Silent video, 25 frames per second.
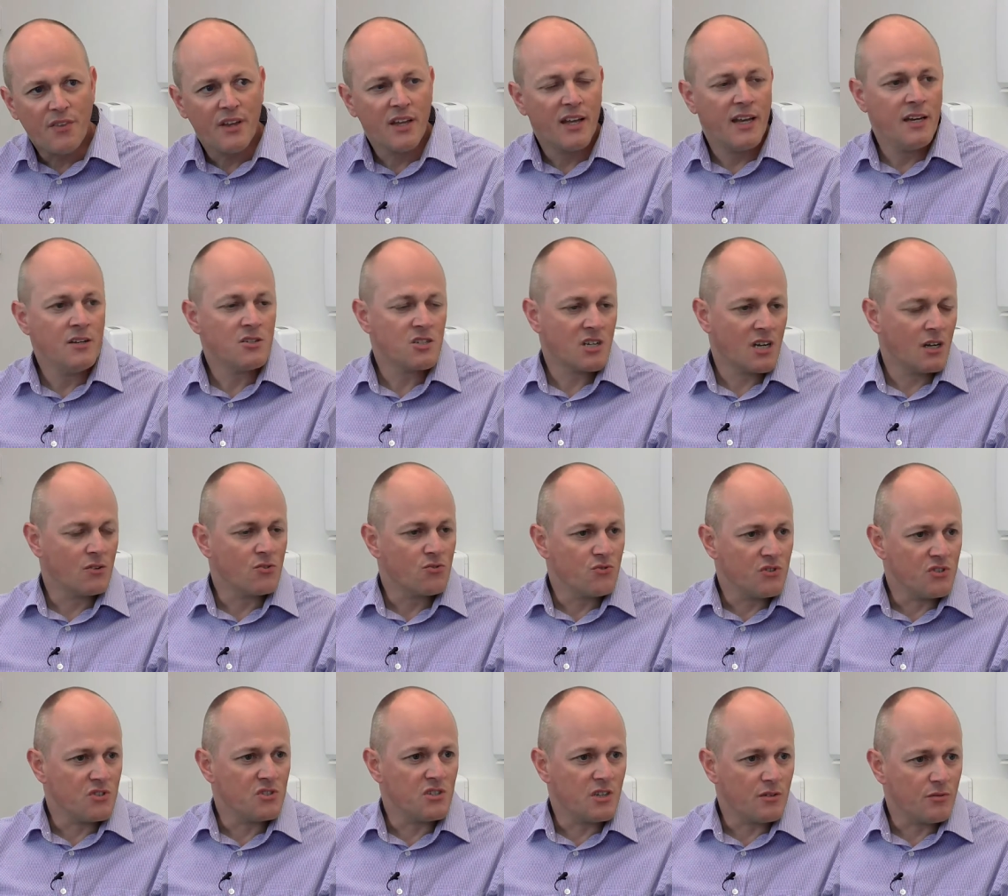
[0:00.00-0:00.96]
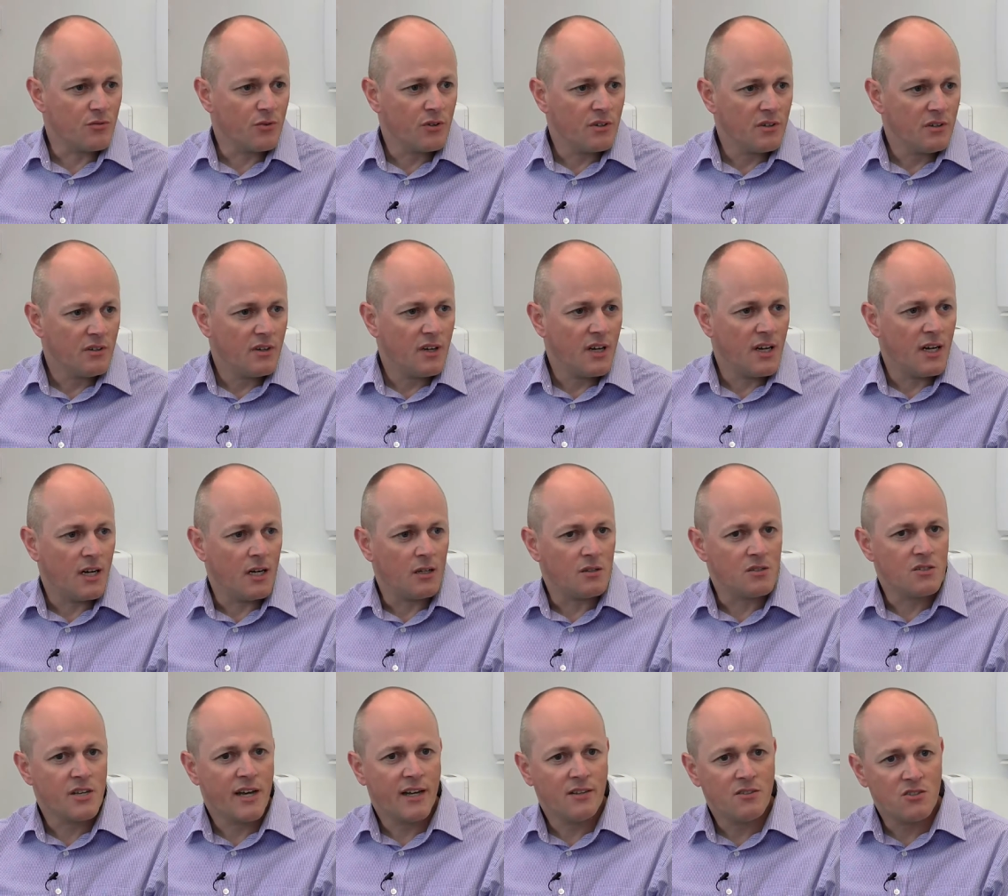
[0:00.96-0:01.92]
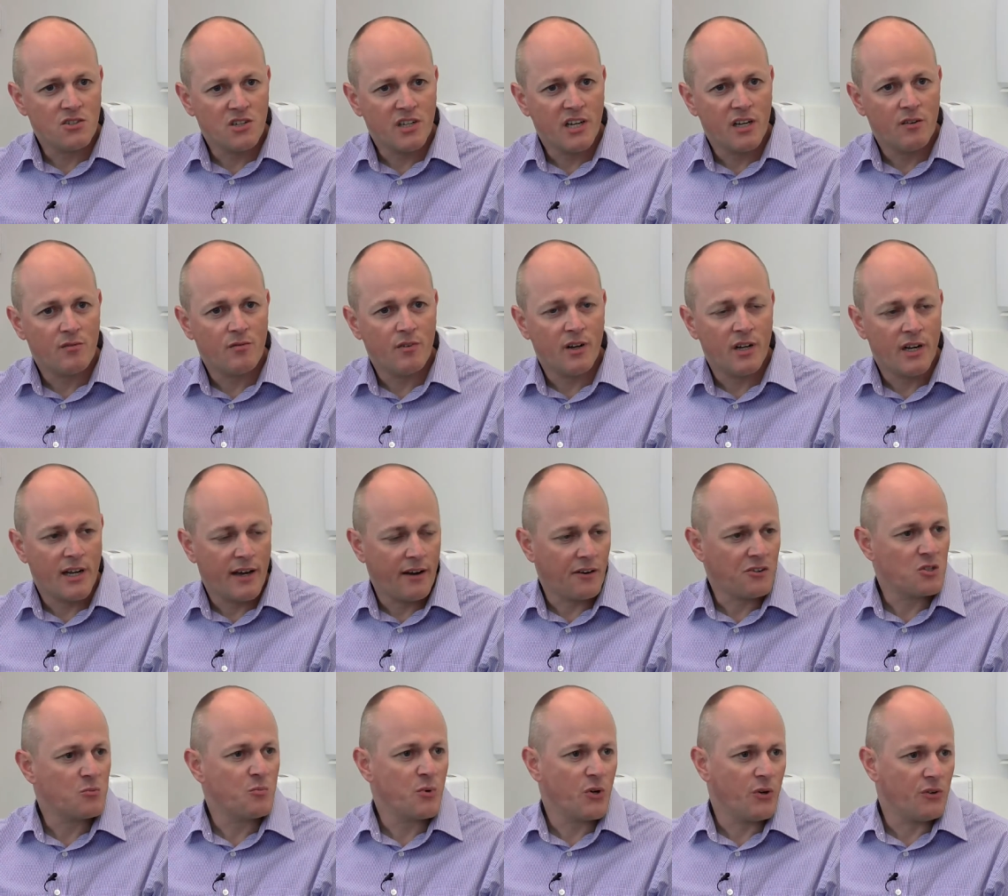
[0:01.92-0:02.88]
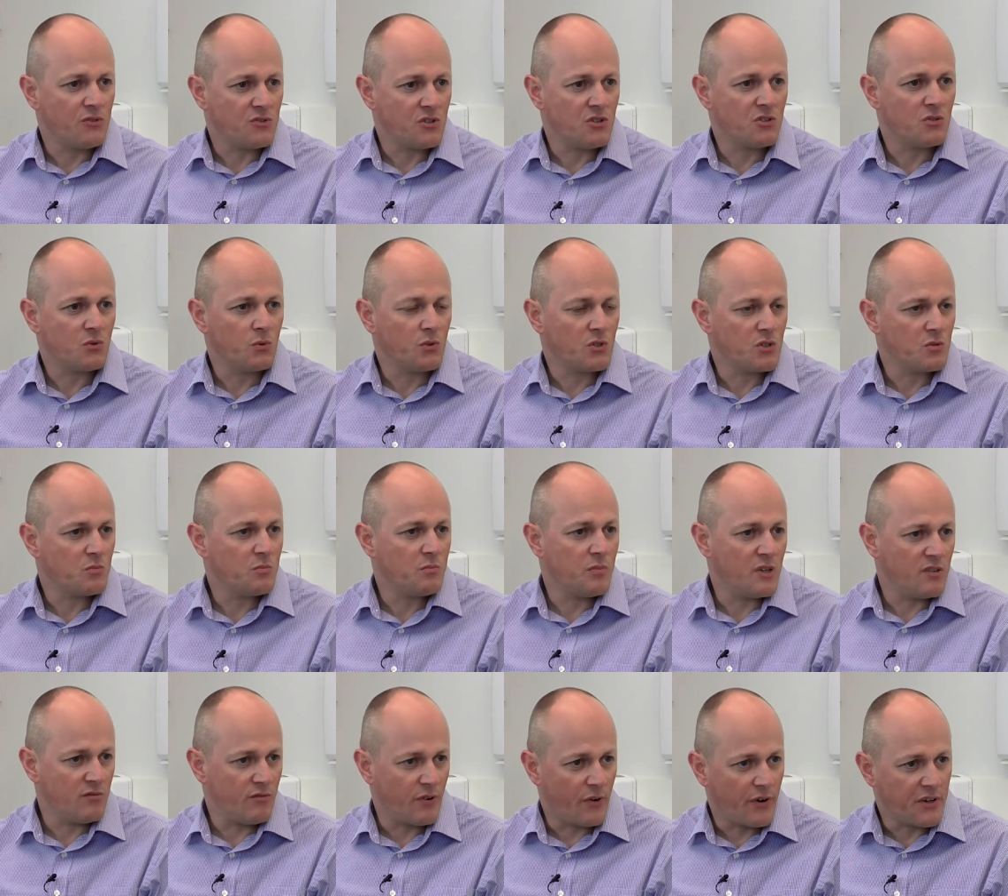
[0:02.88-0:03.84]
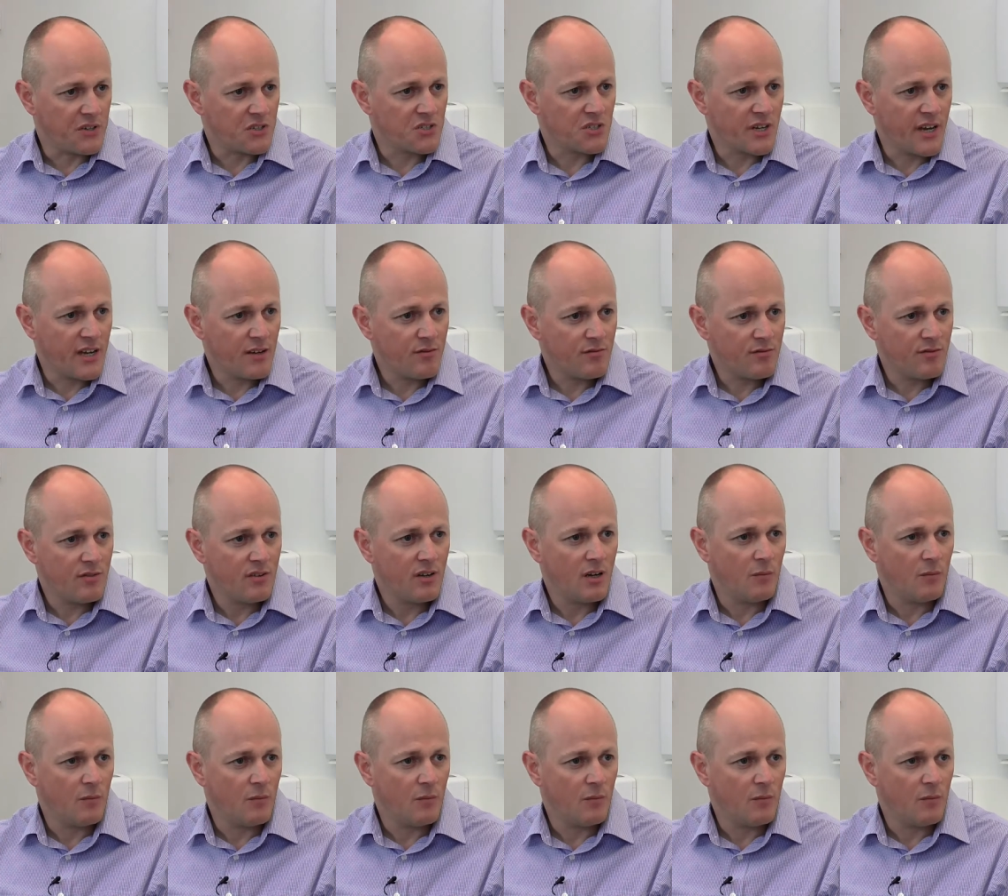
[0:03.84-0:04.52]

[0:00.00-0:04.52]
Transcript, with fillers: I think each country is different. Uh, Tanzania, in our experience, has always been very safe.